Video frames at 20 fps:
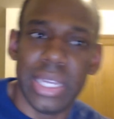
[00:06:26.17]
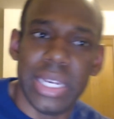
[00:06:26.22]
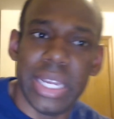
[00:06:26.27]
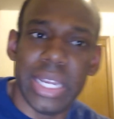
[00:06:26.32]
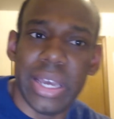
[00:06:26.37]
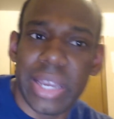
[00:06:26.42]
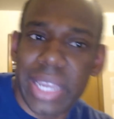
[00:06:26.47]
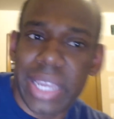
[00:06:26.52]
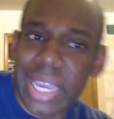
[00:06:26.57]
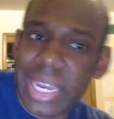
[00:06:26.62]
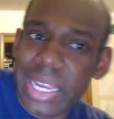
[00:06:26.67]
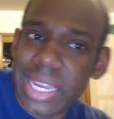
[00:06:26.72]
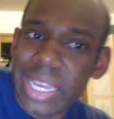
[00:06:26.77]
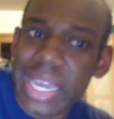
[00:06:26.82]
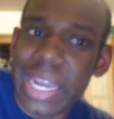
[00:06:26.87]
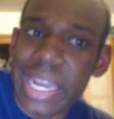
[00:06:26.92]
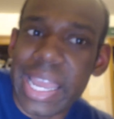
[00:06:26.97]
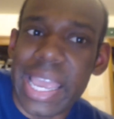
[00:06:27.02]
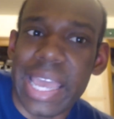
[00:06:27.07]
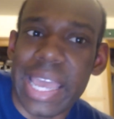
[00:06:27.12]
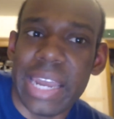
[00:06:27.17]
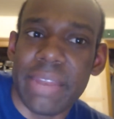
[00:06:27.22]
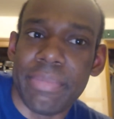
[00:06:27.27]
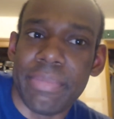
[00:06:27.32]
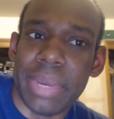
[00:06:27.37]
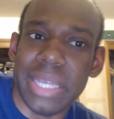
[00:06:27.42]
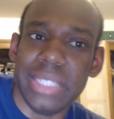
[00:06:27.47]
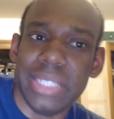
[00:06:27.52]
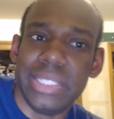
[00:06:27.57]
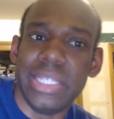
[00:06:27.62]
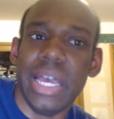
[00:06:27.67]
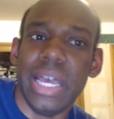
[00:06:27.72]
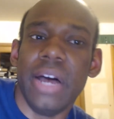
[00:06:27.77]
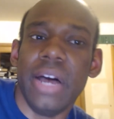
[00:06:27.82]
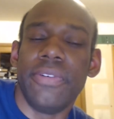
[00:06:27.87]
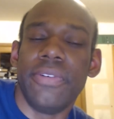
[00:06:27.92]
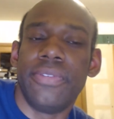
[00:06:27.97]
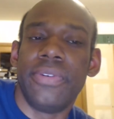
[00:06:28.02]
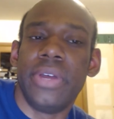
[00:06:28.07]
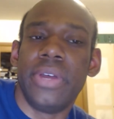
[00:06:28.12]
Now, I kind of got ahead of
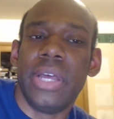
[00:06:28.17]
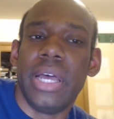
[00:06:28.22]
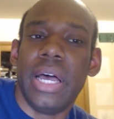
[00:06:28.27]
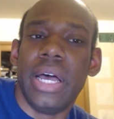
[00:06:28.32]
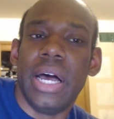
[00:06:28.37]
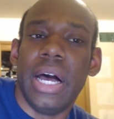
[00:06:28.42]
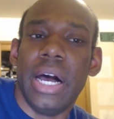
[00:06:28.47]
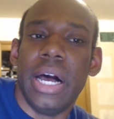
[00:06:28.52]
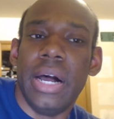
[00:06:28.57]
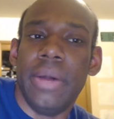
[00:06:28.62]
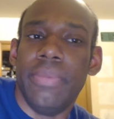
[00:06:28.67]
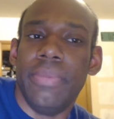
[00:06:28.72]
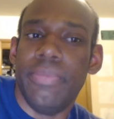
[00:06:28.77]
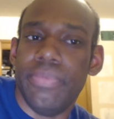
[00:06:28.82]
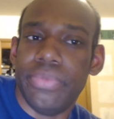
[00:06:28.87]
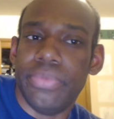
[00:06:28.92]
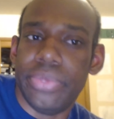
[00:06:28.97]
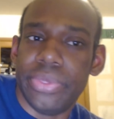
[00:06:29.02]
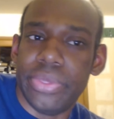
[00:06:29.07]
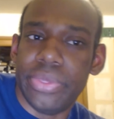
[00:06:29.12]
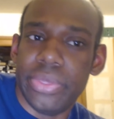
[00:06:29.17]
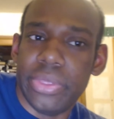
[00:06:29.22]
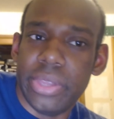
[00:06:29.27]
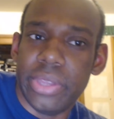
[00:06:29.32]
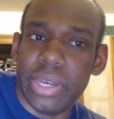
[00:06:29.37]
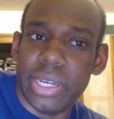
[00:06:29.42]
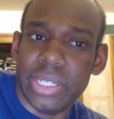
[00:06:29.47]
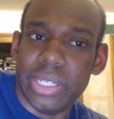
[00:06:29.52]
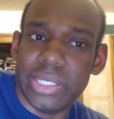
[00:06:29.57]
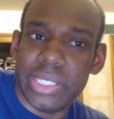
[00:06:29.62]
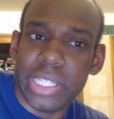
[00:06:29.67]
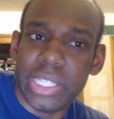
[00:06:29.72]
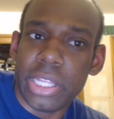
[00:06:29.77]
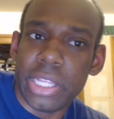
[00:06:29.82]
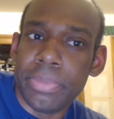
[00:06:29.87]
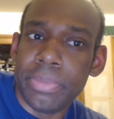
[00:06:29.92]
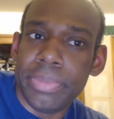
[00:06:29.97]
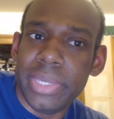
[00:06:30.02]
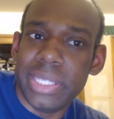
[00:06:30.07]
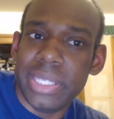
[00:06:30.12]
myself. Um, the
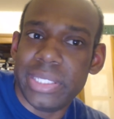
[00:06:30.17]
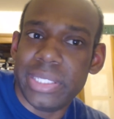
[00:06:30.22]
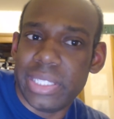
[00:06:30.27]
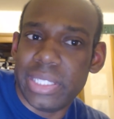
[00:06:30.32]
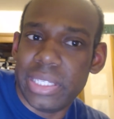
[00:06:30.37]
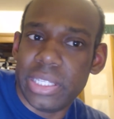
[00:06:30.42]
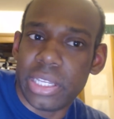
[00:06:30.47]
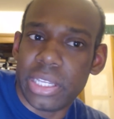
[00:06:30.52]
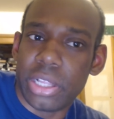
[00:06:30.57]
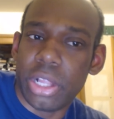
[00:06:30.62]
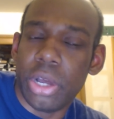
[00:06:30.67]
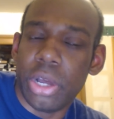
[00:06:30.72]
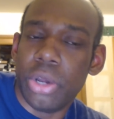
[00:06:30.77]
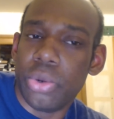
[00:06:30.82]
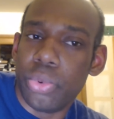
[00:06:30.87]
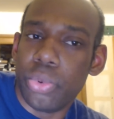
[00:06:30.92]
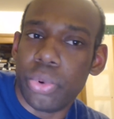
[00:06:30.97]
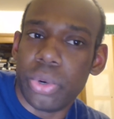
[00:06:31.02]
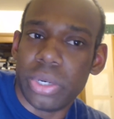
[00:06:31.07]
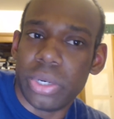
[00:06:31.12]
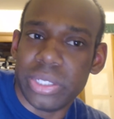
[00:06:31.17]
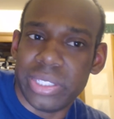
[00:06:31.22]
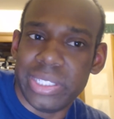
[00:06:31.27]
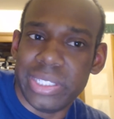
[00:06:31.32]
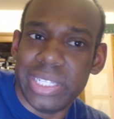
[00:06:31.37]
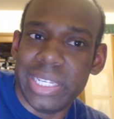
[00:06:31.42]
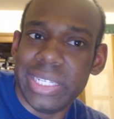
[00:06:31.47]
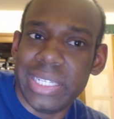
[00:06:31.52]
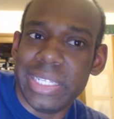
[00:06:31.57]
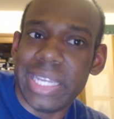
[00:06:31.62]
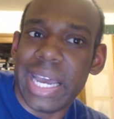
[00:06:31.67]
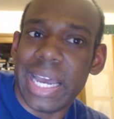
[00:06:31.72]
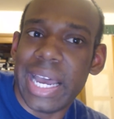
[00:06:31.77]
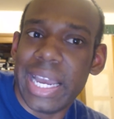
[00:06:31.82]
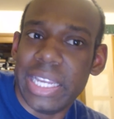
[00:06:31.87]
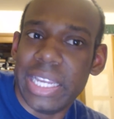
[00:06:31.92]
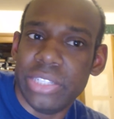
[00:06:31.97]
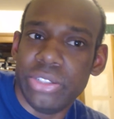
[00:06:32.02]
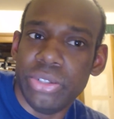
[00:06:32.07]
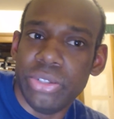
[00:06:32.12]
Zillo Beast in the Clone Wars did
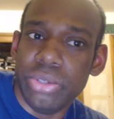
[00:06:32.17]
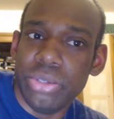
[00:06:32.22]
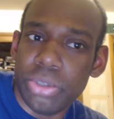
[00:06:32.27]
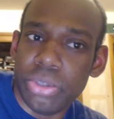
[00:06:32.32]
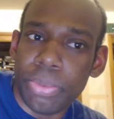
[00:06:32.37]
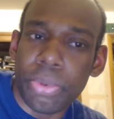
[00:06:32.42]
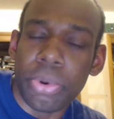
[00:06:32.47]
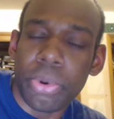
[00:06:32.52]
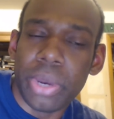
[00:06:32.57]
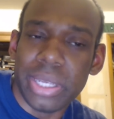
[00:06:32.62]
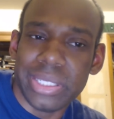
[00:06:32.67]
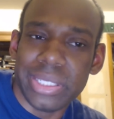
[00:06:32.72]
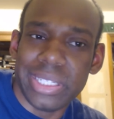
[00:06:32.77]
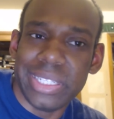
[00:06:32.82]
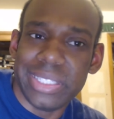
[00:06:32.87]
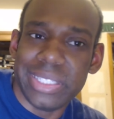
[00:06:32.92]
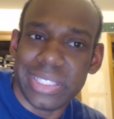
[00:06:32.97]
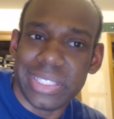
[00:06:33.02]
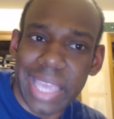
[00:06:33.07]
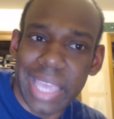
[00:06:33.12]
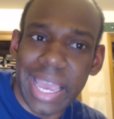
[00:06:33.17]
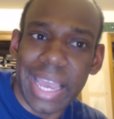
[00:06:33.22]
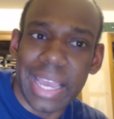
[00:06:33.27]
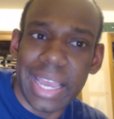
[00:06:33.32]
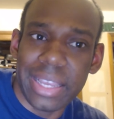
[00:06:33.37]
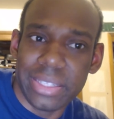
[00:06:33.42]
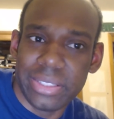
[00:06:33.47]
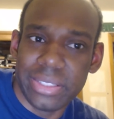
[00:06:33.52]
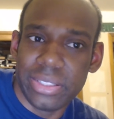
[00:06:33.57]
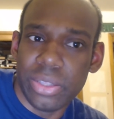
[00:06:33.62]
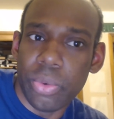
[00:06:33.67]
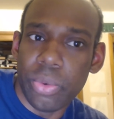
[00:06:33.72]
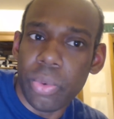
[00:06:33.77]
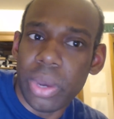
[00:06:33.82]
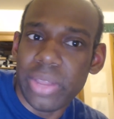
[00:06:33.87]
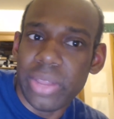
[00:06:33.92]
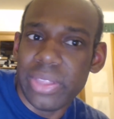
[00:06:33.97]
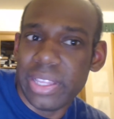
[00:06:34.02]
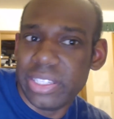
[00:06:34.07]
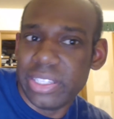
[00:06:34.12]
die due to poisonous gas. The
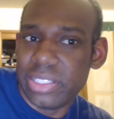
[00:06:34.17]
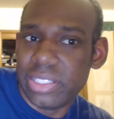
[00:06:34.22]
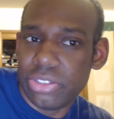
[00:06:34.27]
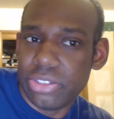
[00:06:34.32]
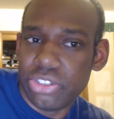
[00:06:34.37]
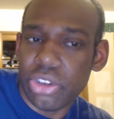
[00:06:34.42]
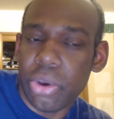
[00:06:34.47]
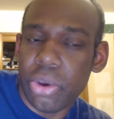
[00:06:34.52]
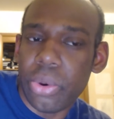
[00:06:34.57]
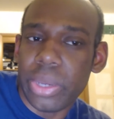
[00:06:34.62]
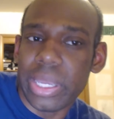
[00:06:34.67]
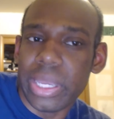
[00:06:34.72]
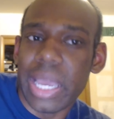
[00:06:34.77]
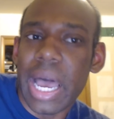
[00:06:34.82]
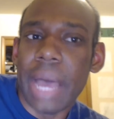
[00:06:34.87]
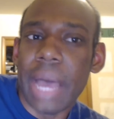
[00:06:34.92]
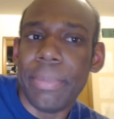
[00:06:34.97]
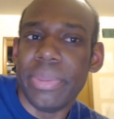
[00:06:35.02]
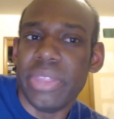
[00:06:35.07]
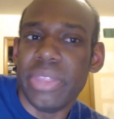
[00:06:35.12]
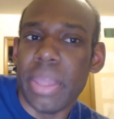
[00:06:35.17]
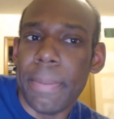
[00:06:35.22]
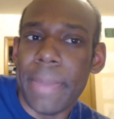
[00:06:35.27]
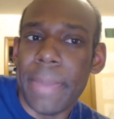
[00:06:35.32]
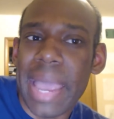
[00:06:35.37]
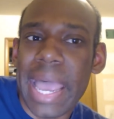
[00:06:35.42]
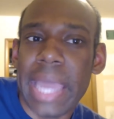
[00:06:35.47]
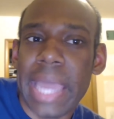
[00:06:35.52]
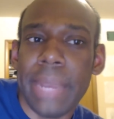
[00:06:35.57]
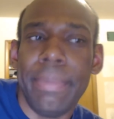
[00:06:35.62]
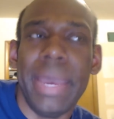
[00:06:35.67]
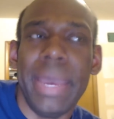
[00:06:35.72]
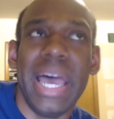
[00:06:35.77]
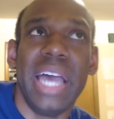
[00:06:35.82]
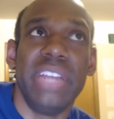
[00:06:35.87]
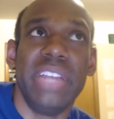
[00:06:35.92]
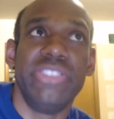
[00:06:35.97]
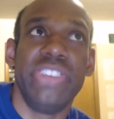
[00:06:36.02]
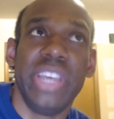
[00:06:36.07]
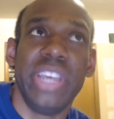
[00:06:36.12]
one that's showing up in the Bad
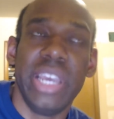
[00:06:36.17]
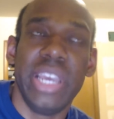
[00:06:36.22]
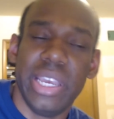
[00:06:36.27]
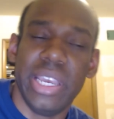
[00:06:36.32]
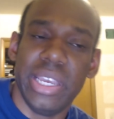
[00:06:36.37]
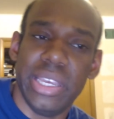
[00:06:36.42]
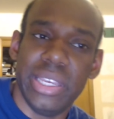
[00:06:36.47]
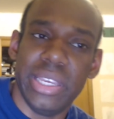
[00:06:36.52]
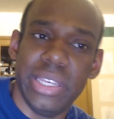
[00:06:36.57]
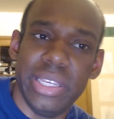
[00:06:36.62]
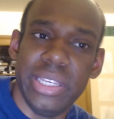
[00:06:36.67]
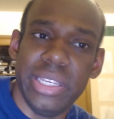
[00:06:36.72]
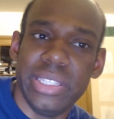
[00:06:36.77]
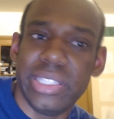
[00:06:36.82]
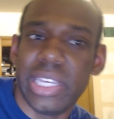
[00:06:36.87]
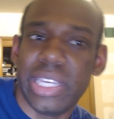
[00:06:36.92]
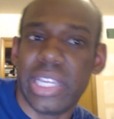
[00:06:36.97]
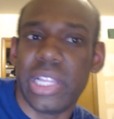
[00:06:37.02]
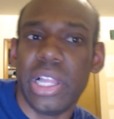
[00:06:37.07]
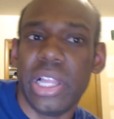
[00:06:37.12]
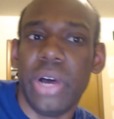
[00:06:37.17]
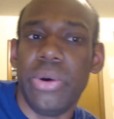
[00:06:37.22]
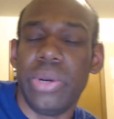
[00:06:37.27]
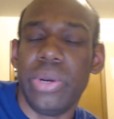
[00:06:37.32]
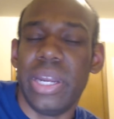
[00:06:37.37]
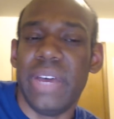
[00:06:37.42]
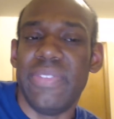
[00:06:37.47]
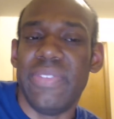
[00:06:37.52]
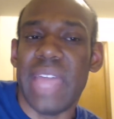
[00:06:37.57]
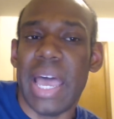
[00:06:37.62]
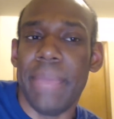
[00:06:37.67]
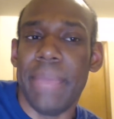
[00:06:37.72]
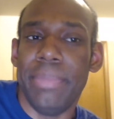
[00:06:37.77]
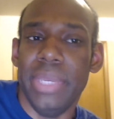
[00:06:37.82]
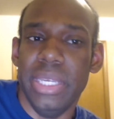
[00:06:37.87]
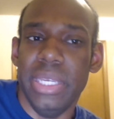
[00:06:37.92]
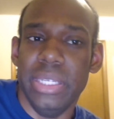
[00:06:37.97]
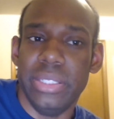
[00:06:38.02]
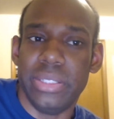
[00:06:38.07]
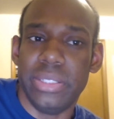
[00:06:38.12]
Batch is a clone of that
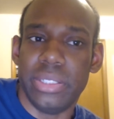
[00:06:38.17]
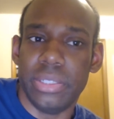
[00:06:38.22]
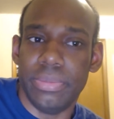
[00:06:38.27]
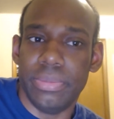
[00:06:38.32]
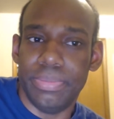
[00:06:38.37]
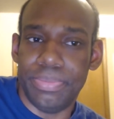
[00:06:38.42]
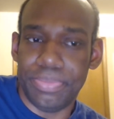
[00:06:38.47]
beast.